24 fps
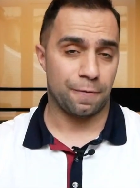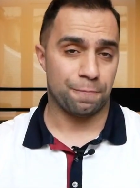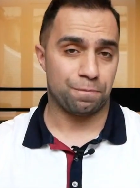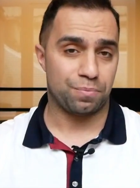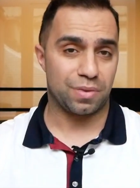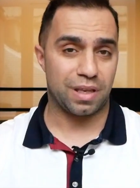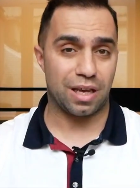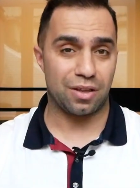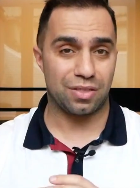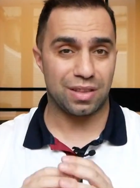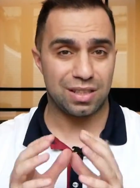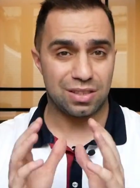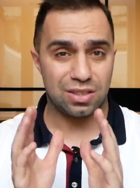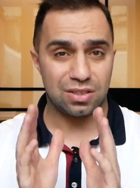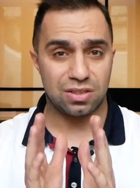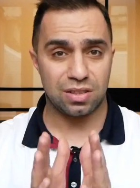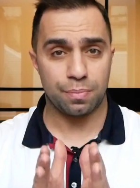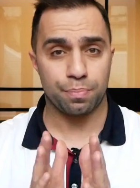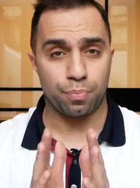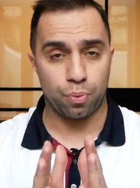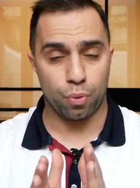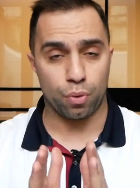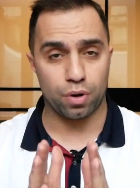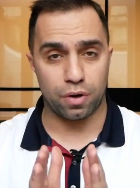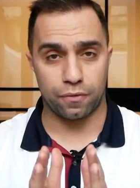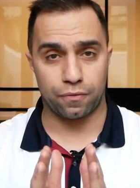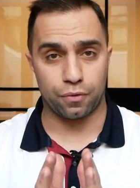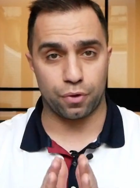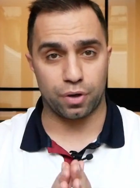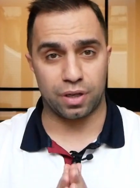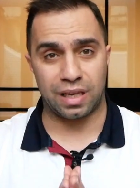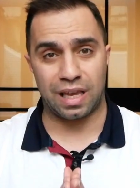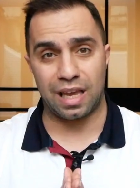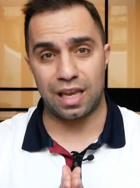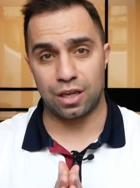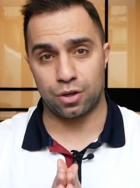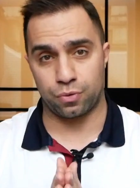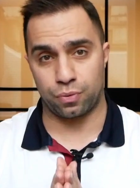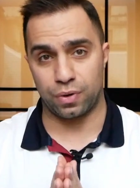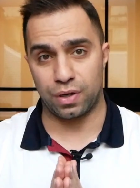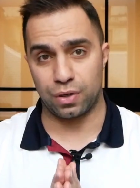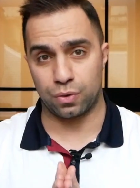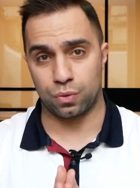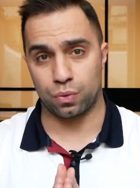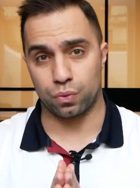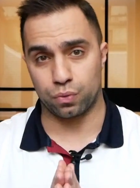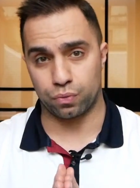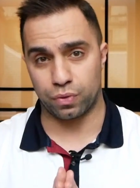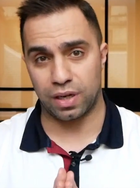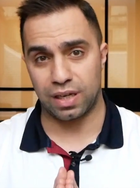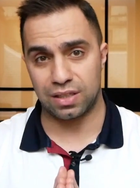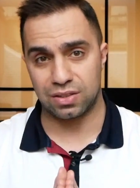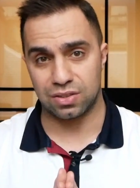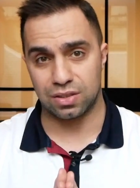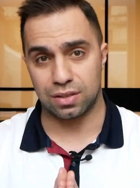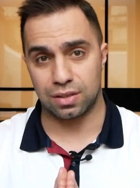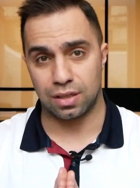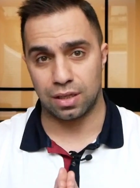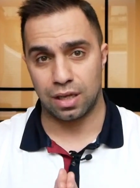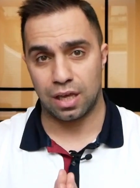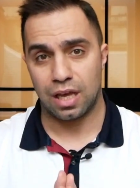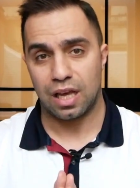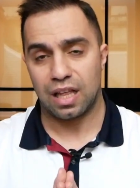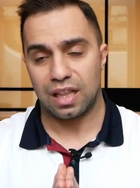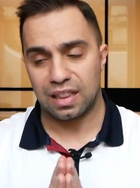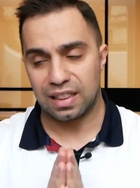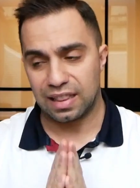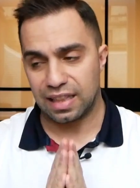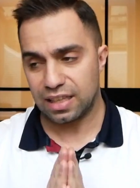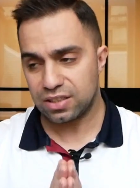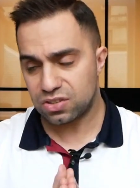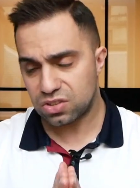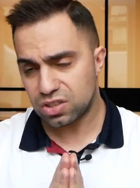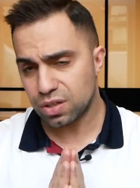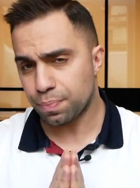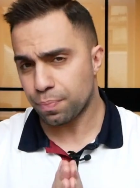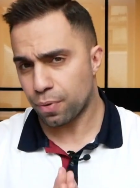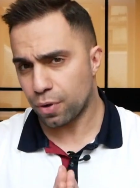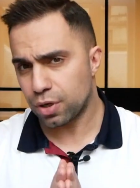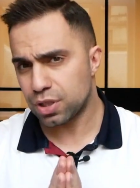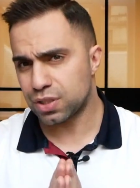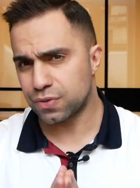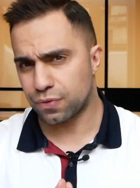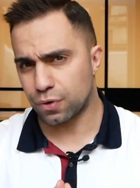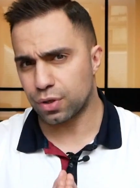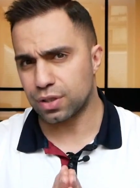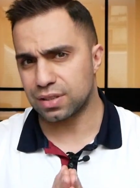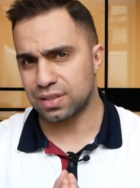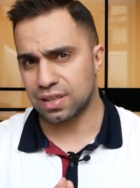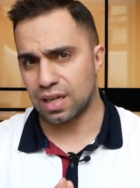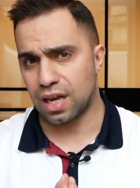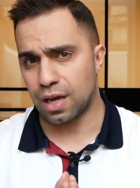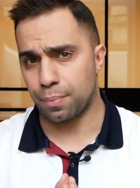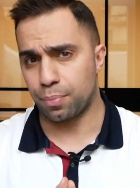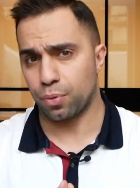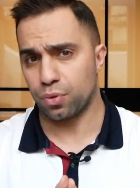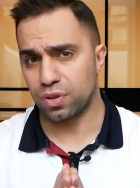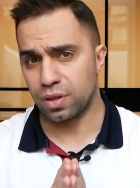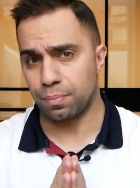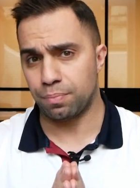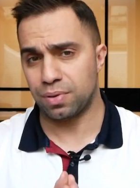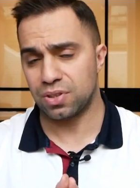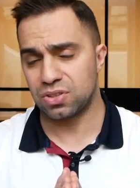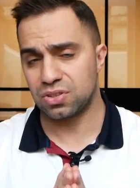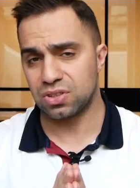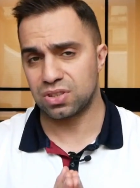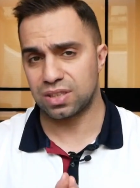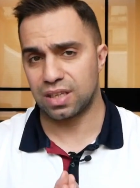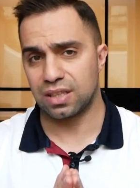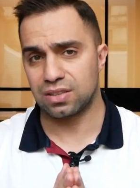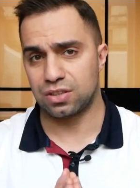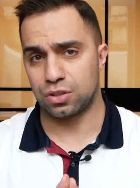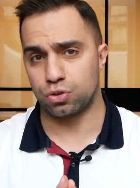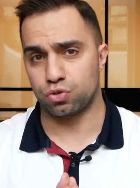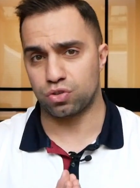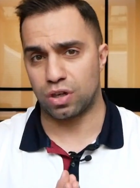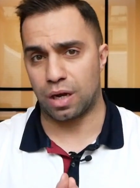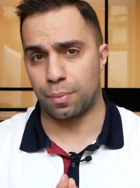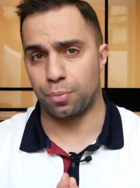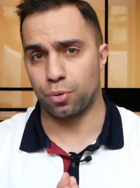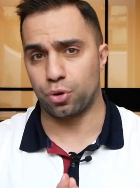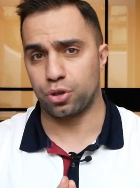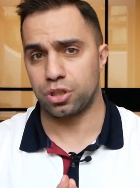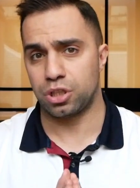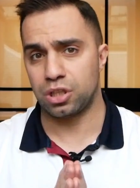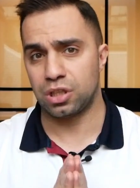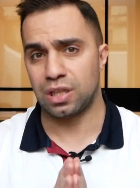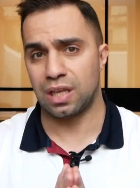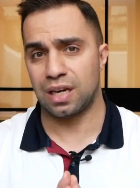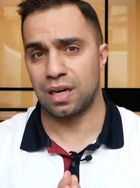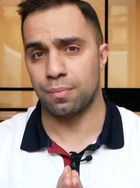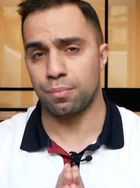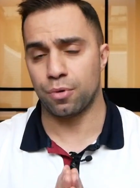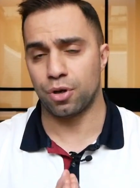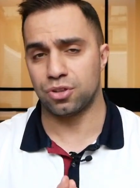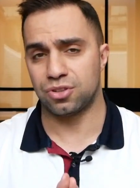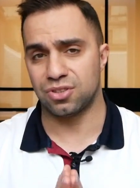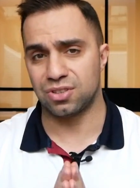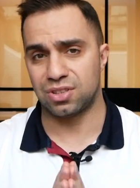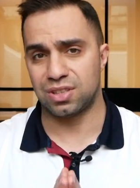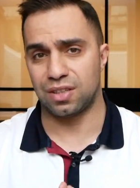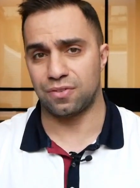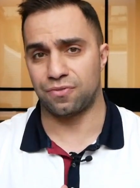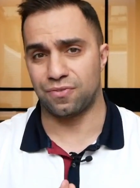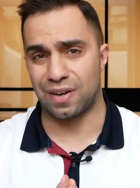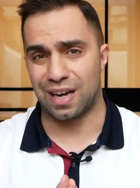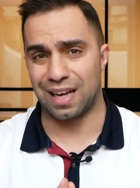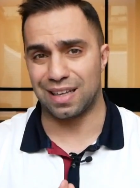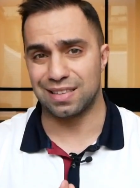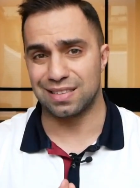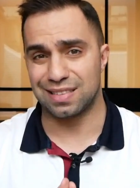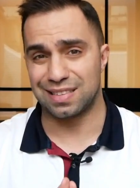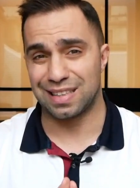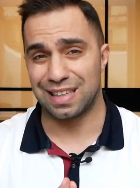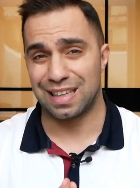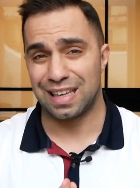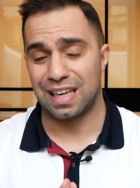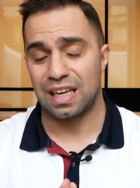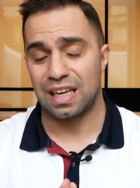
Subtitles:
Now, this is important for a key critical reason. Let's suppose, for example, the business gets in trouble and you need emergency funds.